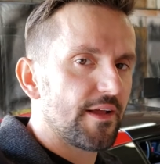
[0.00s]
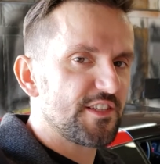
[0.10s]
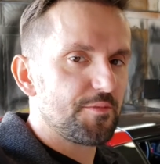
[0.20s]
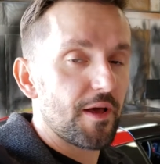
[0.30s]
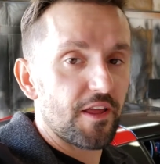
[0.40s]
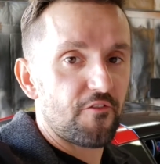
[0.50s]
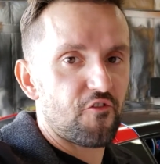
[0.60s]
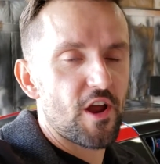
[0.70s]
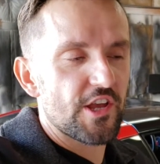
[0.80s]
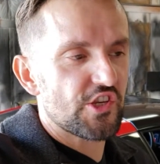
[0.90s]
and smelling
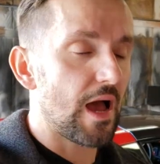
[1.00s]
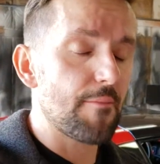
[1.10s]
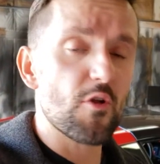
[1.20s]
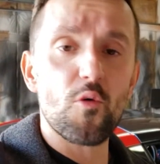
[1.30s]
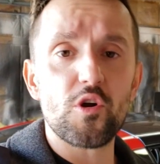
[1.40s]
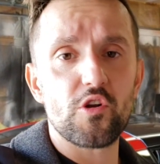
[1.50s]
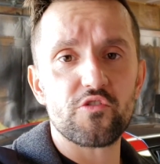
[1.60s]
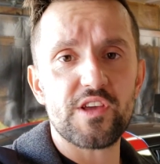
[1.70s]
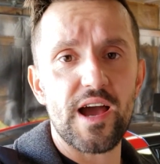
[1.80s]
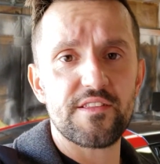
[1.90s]
fresh. I'm not one of
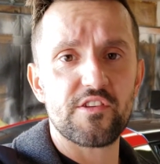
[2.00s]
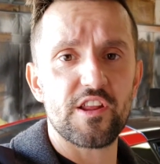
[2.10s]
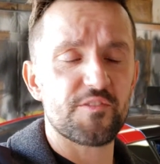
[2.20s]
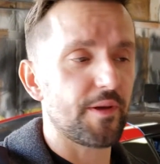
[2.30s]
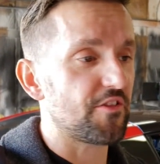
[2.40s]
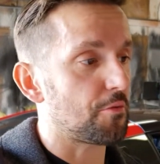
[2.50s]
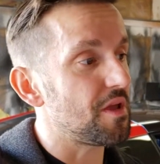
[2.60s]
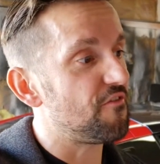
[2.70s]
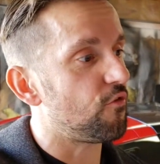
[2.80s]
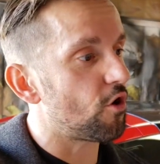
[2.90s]
those guys that's gonna spend
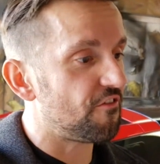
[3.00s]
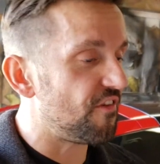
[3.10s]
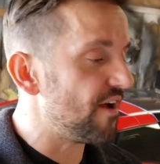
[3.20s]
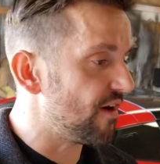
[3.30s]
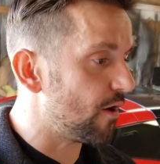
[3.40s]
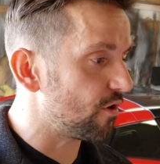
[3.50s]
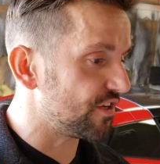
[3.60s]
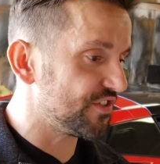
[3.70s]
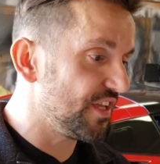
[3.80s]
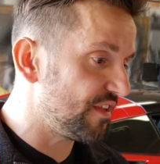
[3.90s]
3, 4, 5
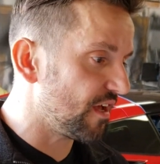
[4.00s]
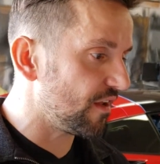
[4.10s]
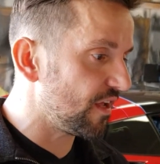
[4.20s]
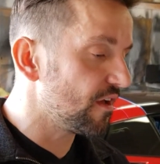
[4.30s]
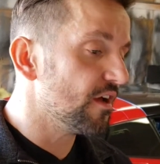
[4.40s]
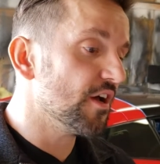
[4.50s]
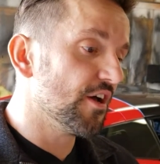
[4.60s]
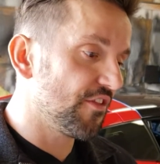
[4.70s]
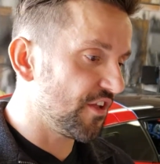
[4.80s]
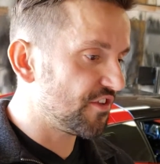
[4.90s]
hours detailing
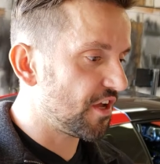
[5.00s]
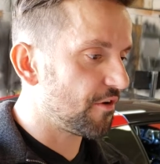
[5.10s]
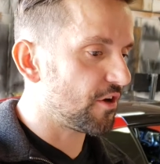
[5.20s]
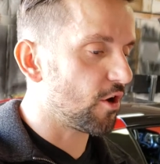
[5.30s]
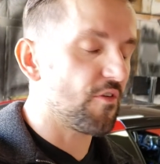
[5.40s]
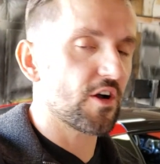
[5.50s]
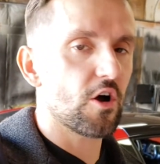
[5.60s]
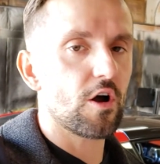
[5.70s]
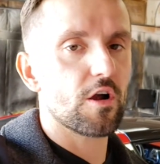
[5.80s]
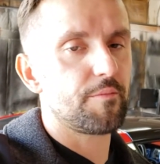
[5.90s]
the interior of a
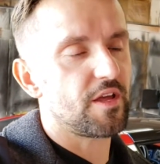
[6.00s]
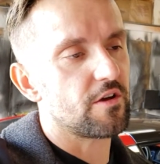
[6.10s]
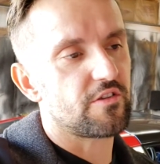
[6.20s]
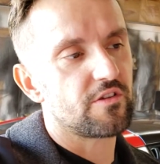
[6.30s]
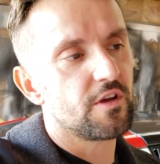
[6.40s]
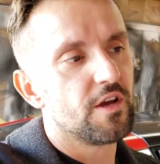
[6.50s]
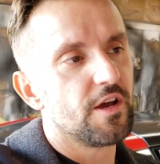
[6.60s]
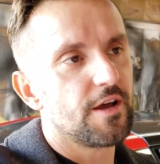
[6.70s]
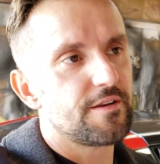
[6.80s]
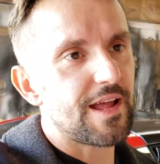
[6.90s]
car, because
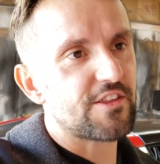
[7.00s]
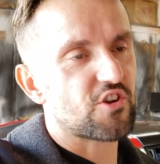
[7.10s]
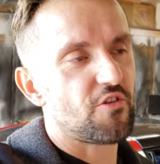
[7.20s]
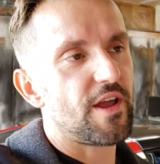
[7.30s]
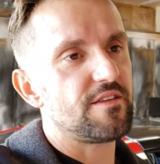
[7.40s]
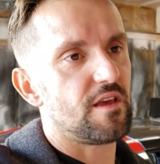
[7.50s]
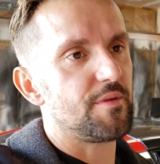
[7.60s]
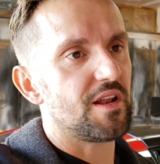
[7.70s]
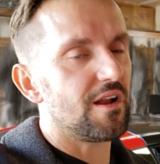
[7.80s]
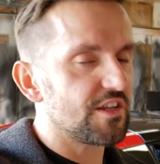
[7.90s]
that's crazy. I
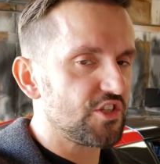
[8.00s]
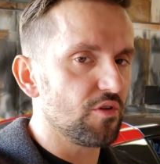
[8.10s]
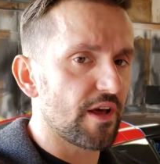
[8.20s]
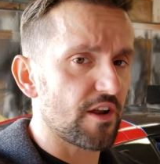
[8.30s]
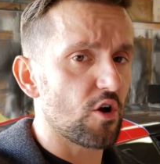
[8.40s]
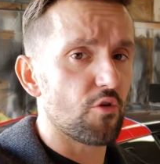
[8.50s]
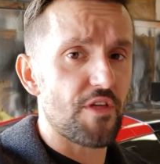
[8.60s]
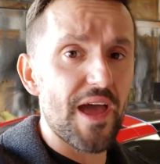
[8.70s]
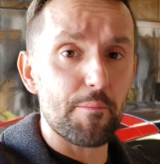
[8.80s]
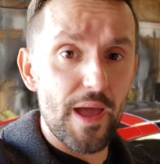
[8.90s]
mean, unless you let it go
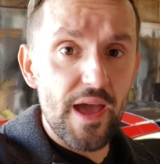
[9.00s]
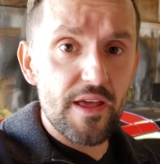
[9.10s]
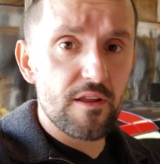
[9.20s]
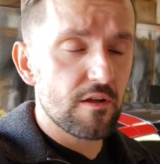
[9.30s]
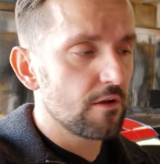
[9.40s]
that bad,